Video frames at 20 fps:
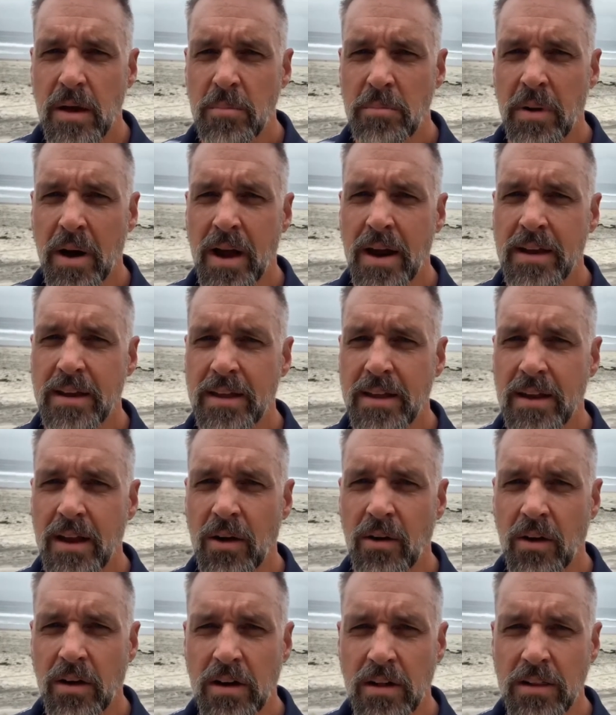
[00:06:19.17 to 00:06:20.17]
But, you
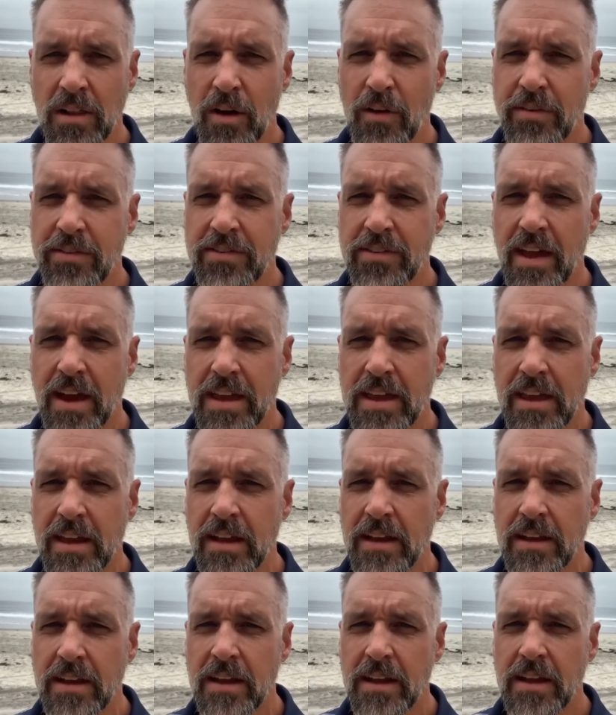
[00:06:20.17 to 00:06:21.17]
know, a close
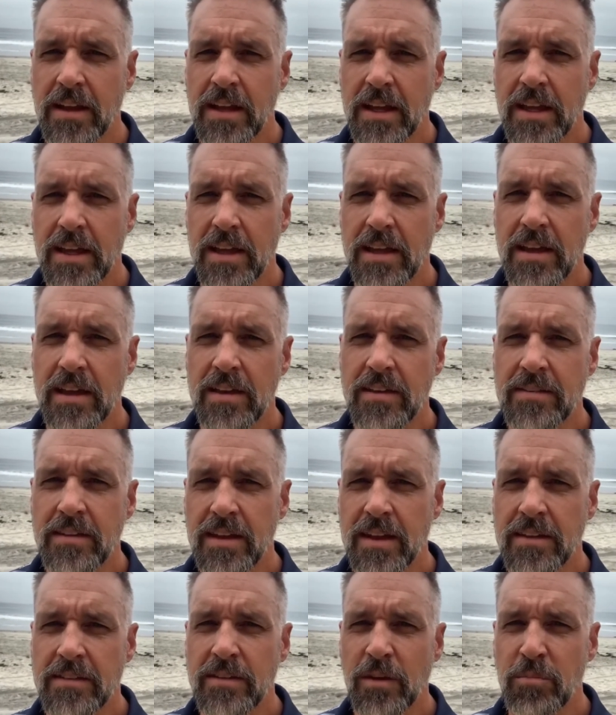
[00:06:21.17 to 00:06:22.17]
second is
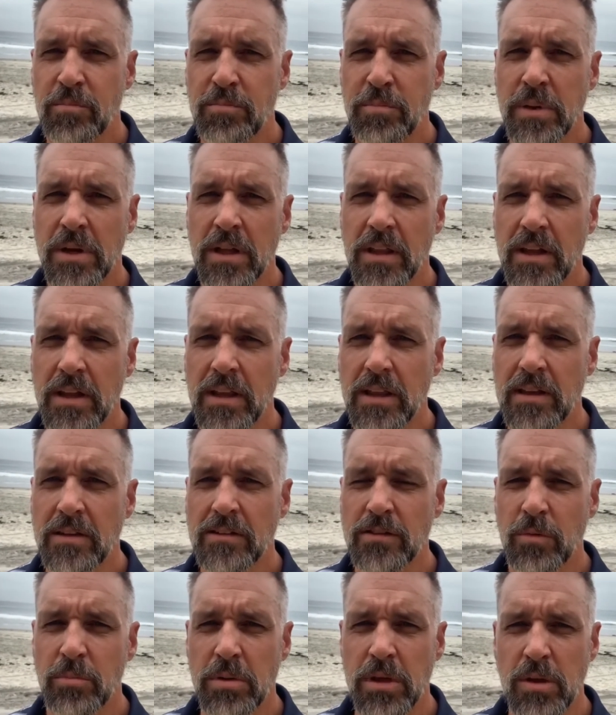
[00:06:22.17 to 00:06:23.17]
its ability
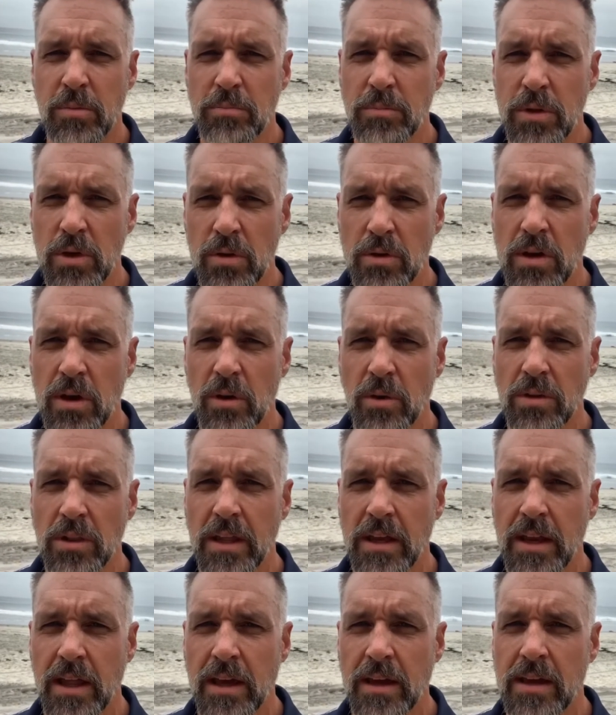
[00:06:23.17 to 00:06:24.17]
to be
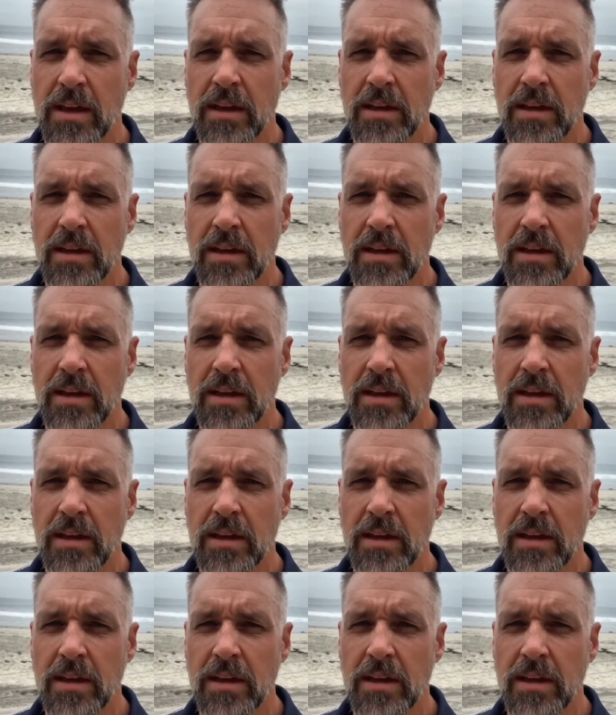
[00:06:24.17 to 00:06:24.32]
mucolytic.